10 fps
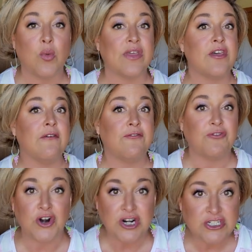with
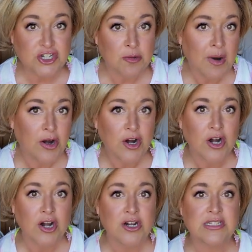furniture
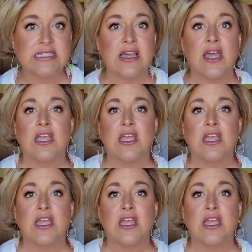markers.